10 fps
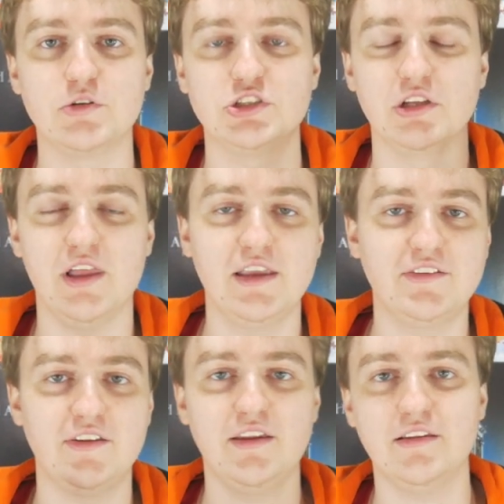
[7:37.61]
what you liked,
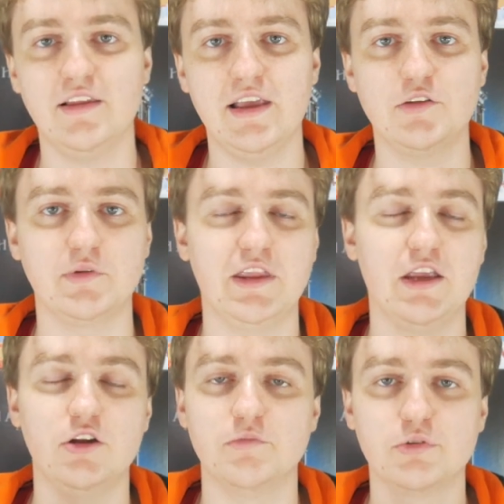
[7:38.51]
didn't like, what they
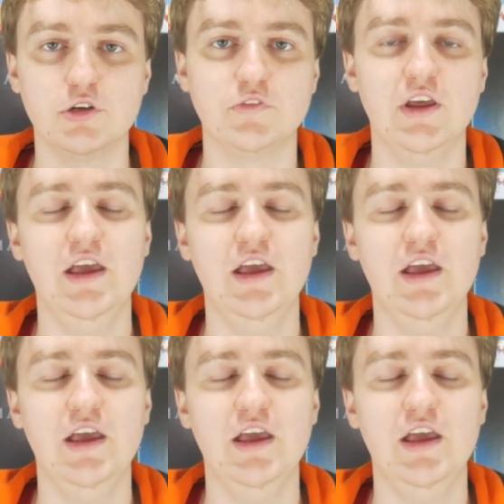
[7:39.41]
could improve,